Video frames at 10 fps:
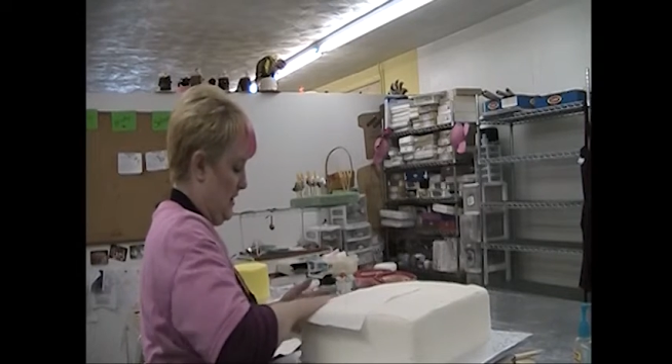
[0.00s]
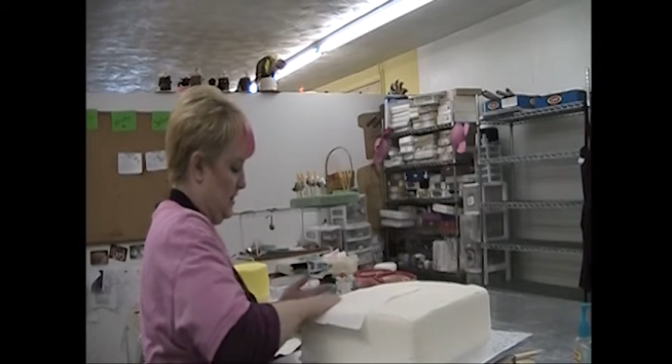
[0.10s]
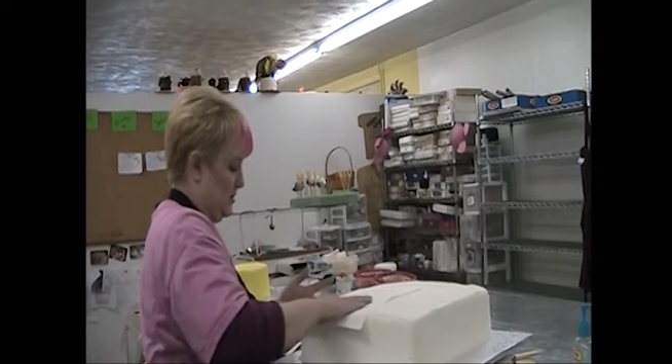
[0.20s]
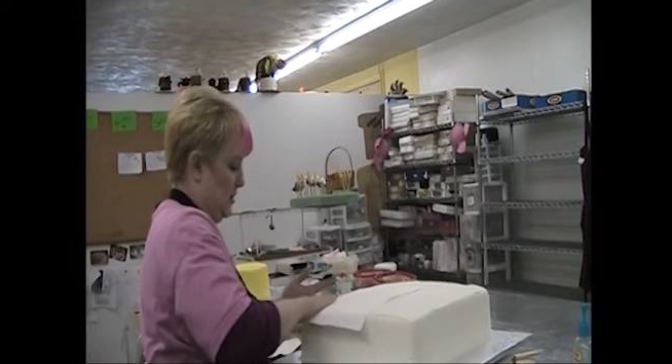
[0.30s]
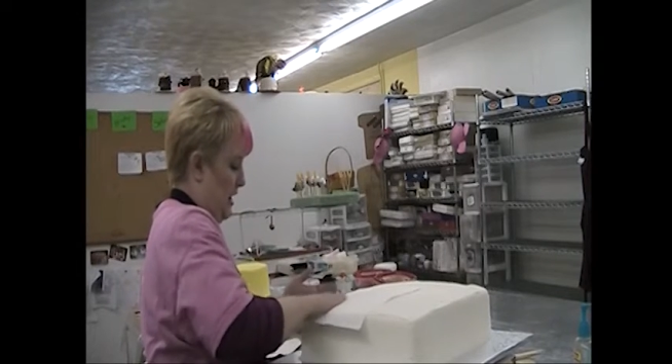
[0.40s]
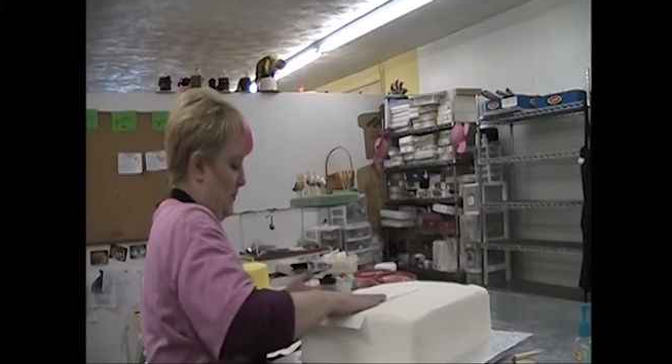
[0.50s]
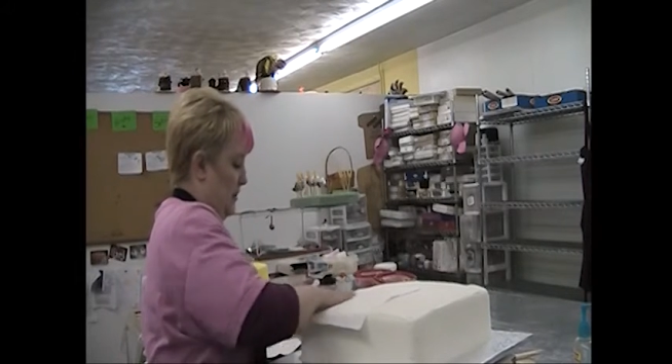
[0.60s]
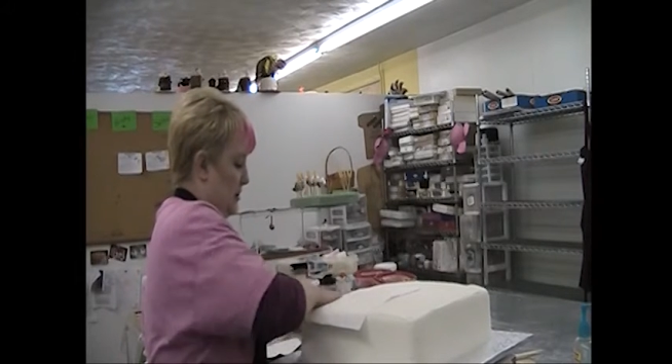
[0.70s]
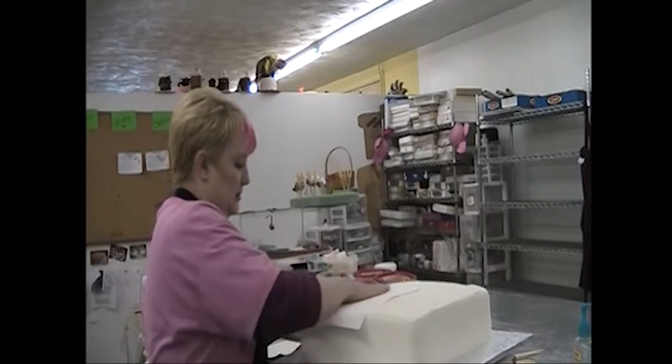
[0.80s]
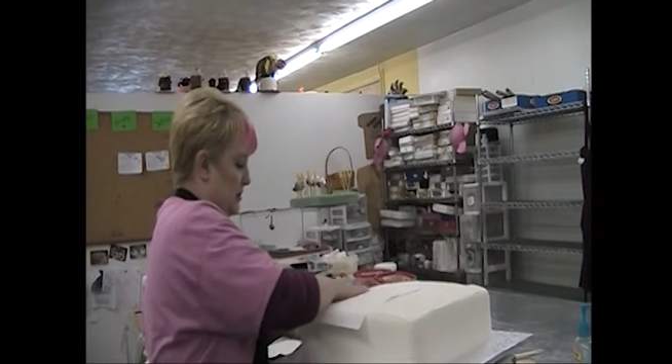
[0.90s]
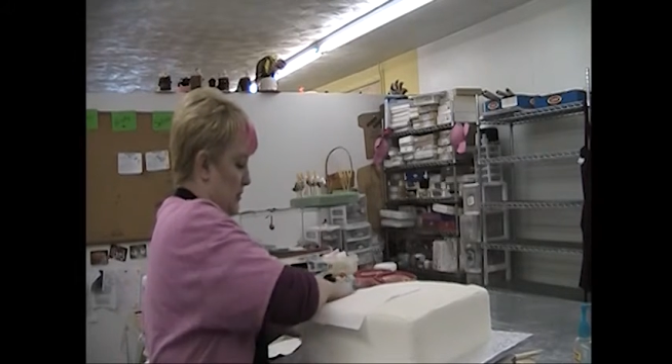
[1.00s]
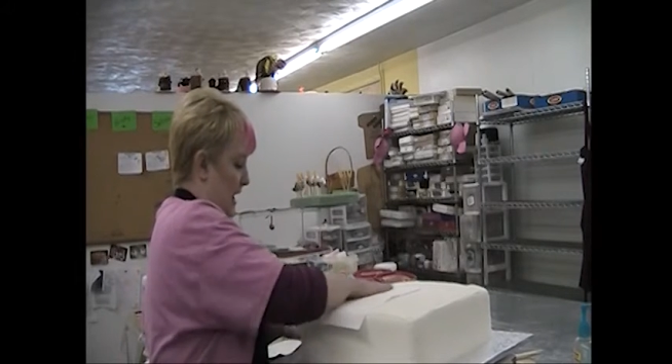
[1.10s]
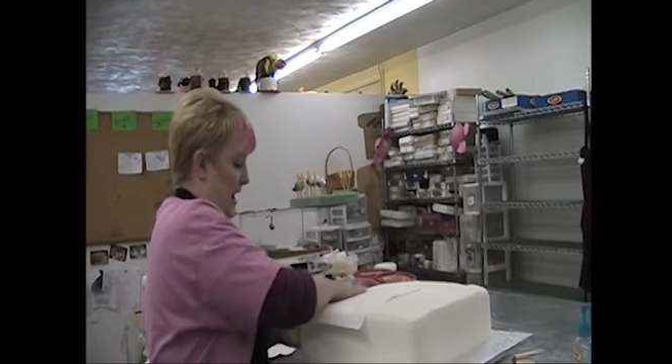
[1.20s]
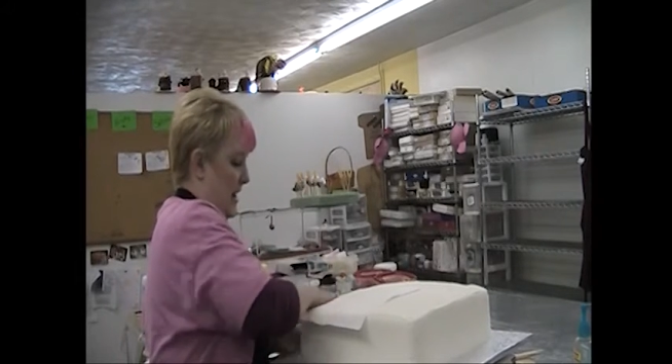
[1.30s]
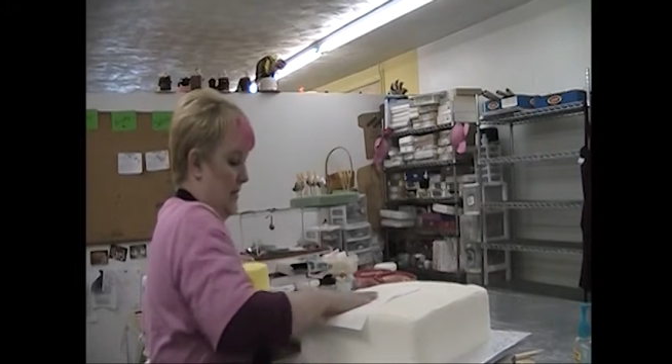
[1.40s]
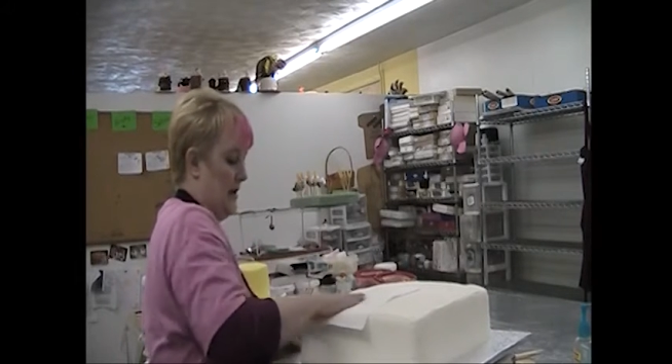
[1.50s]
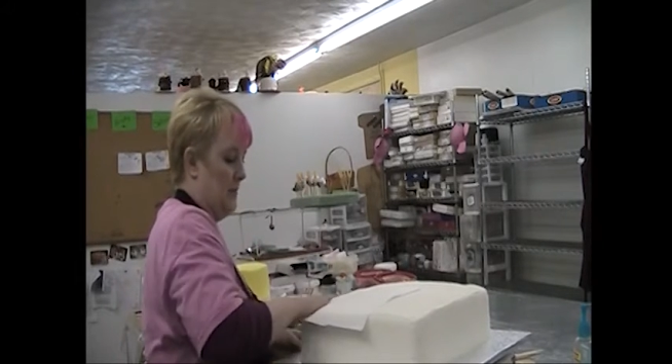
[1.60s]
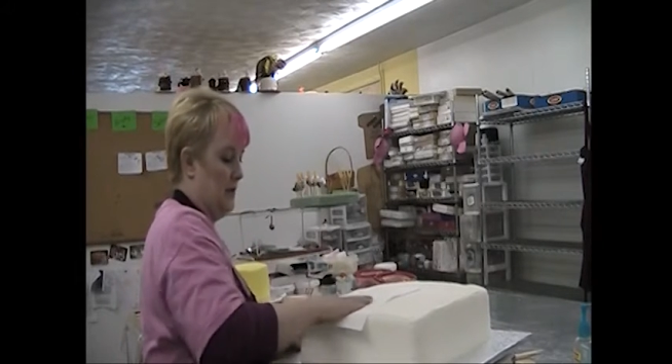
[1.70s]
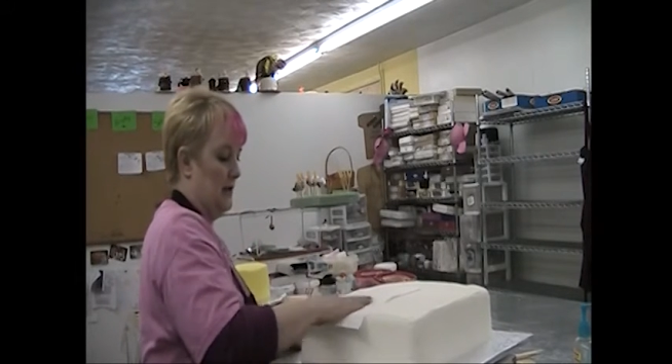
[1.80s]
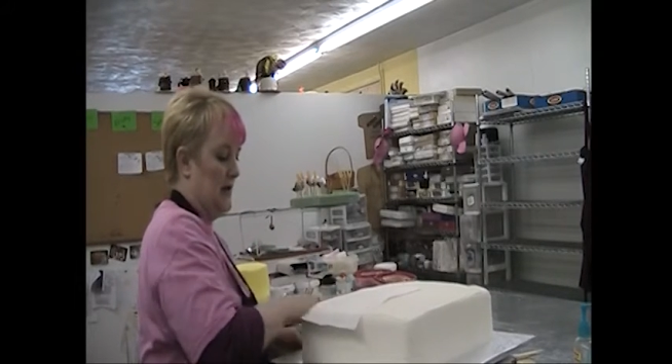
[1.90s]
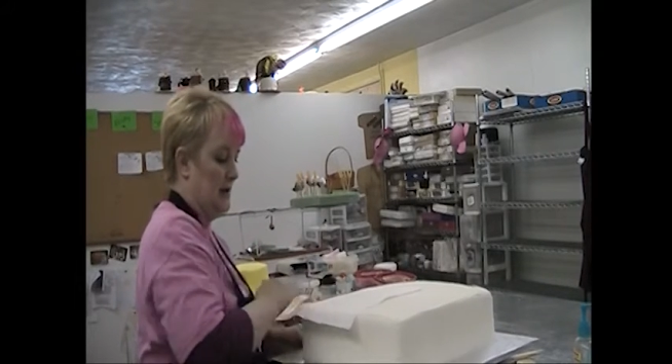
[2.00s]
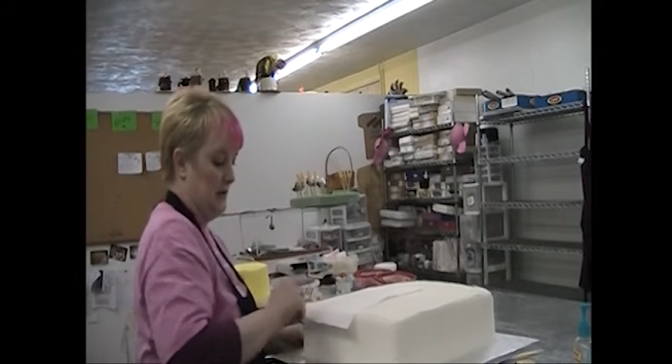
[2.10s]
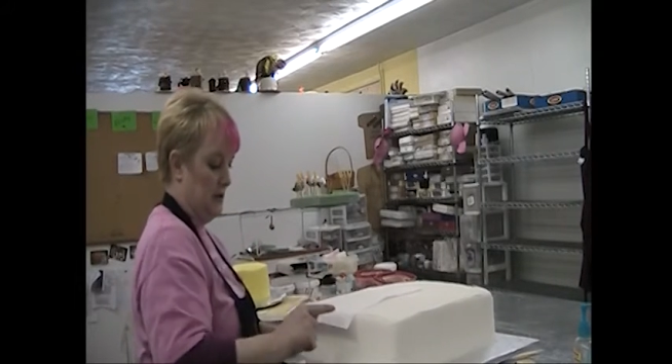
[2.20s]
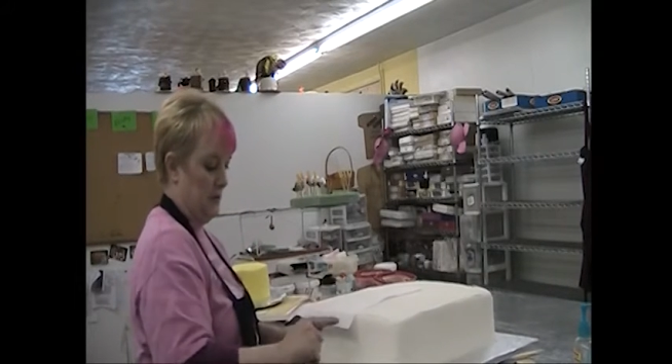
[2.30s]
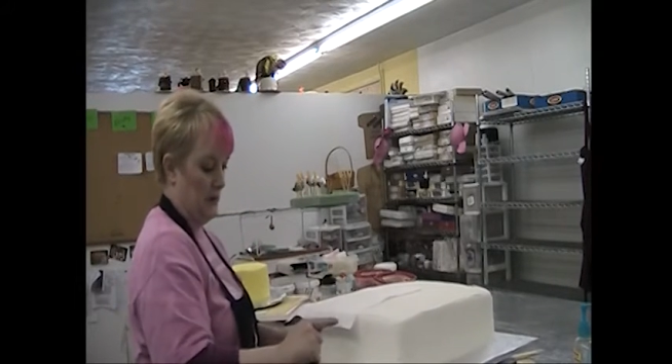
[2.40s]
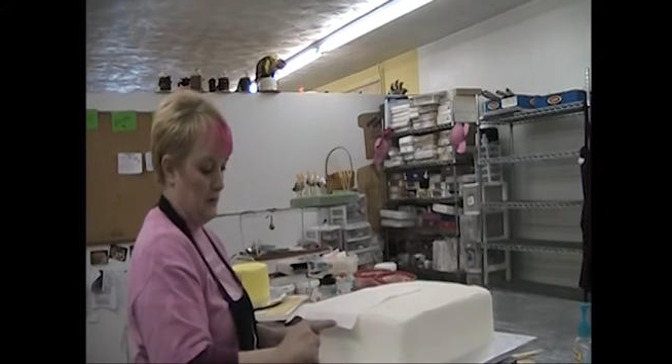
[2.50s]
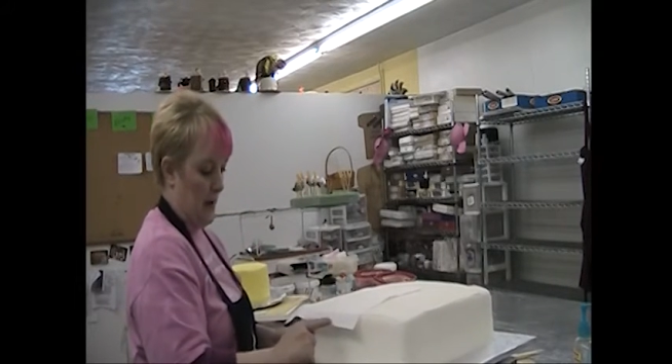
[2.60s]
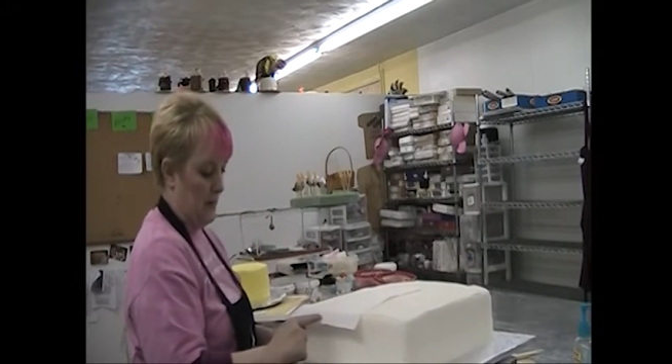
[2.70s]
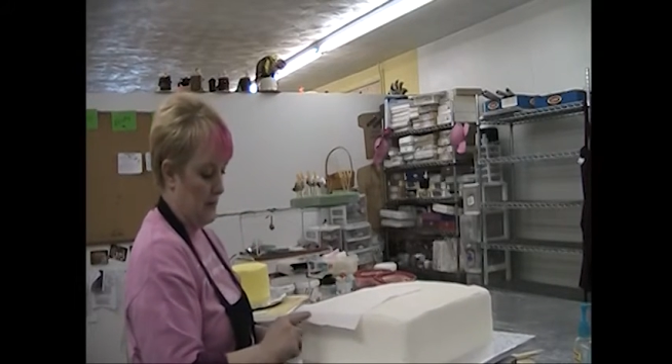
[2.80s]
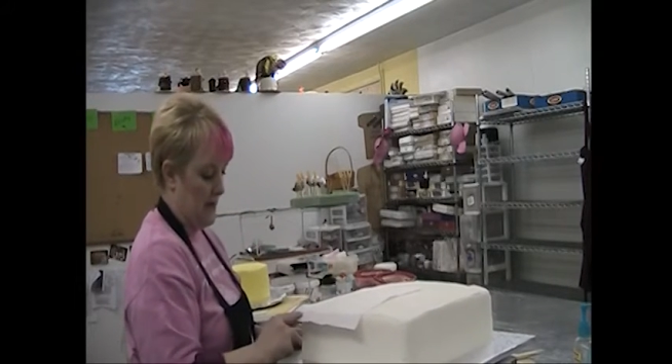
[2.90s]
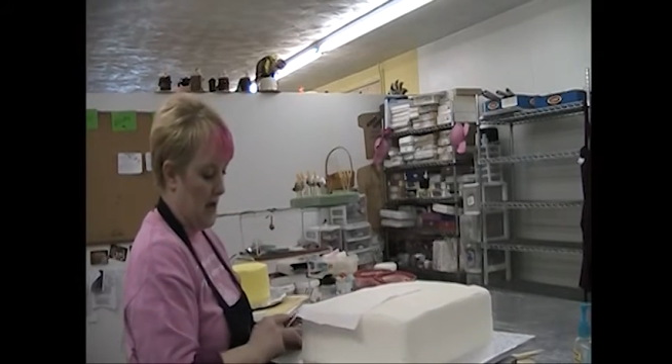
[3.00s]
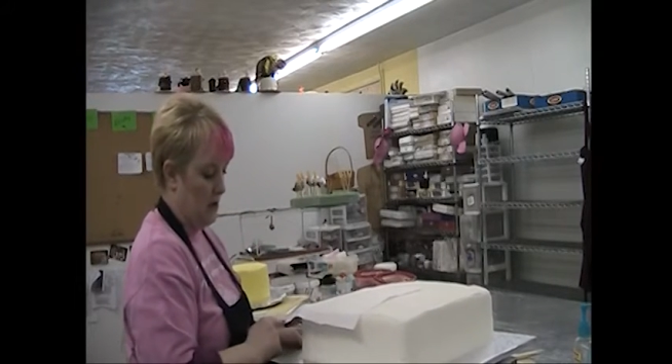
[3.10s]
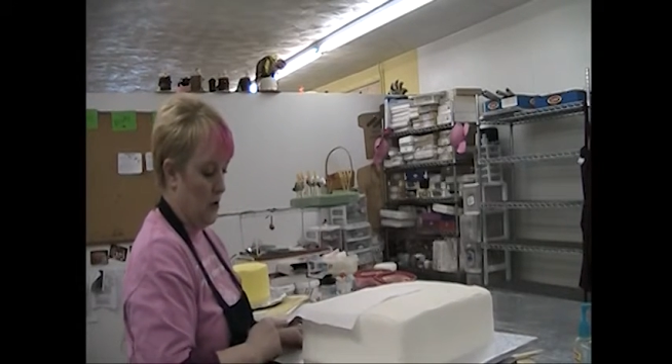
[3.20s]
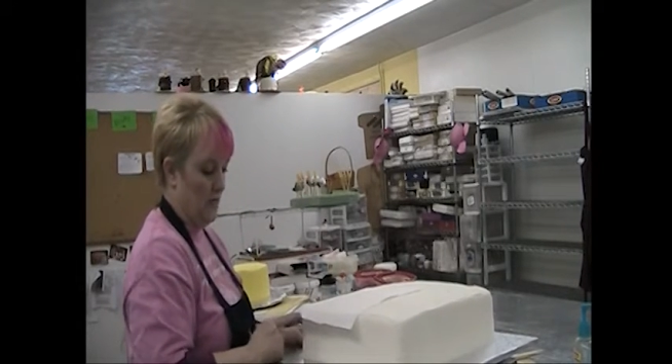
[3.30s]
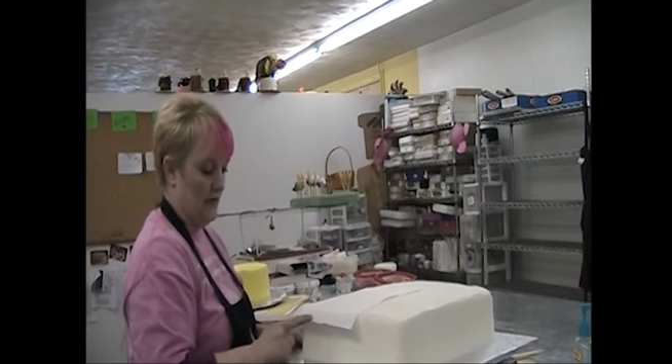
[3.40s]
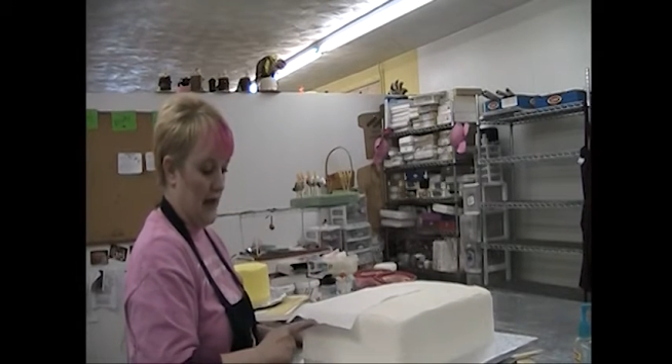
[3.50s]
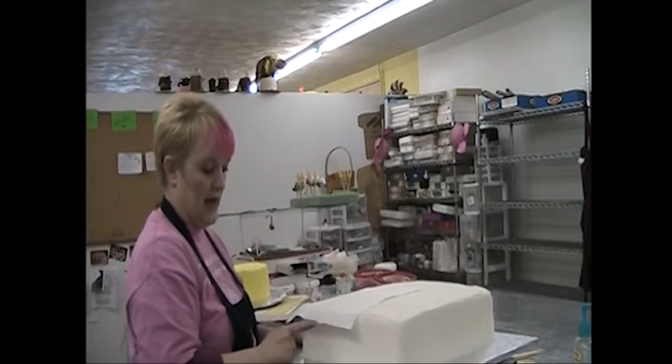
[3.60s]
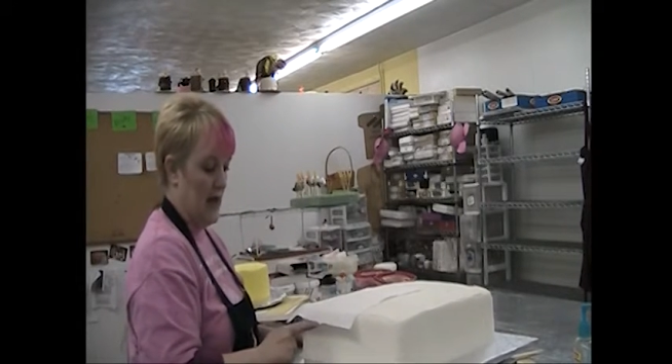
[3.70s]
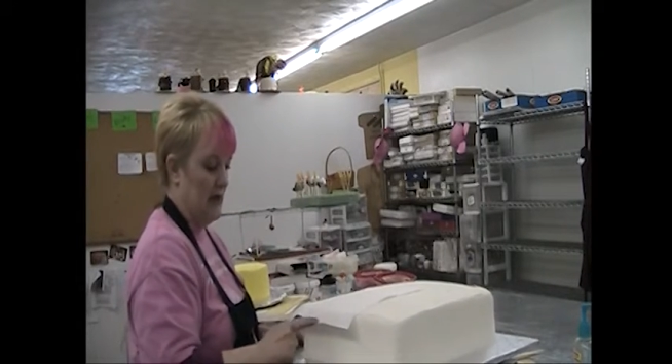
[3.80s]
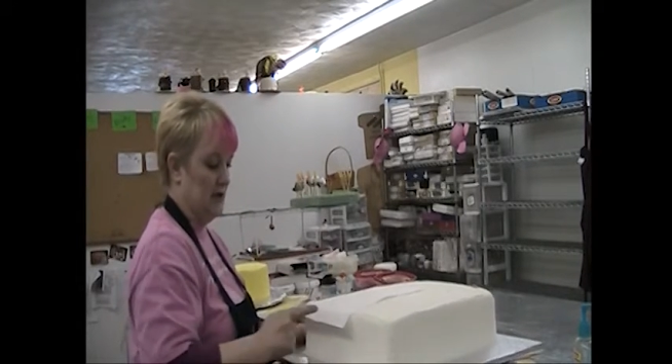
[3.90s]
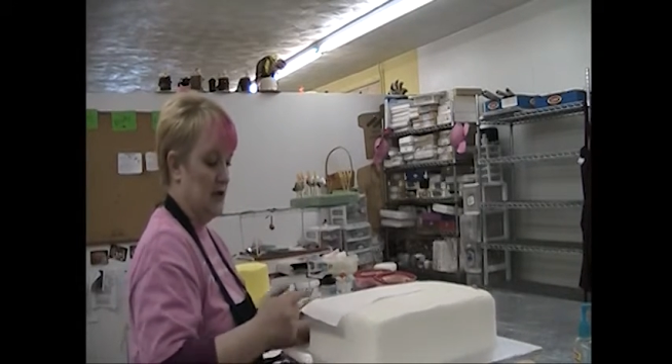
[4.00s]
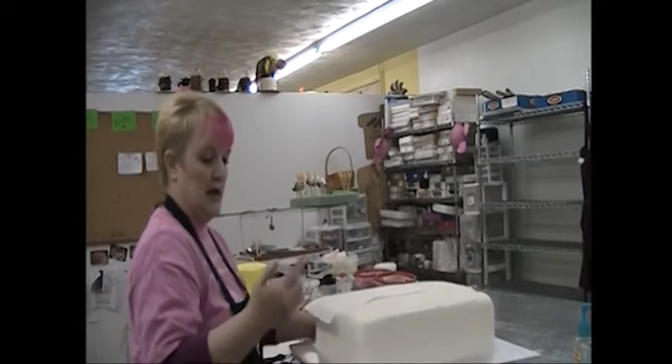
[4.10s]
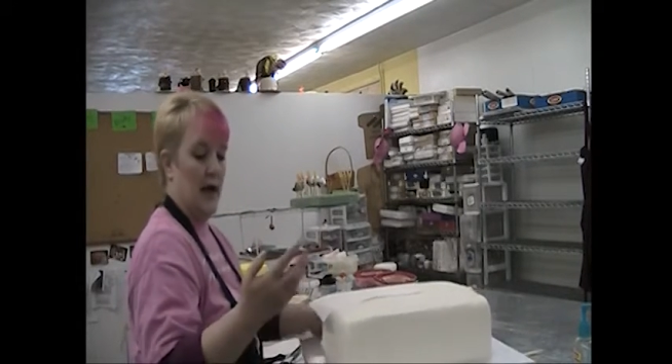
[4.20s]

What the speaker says: So I'm gonna do that, and then I'm gonna let a little bit of the paper towel go over the edge,